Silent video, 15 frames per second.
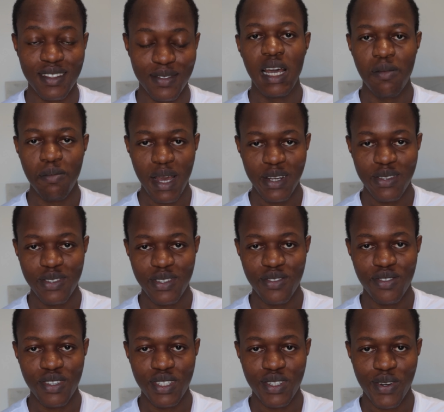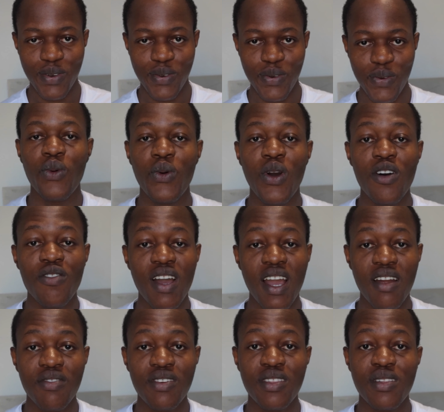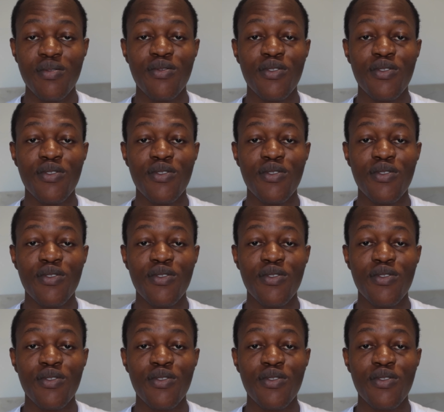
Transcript: Now back to the video. We'll cover everything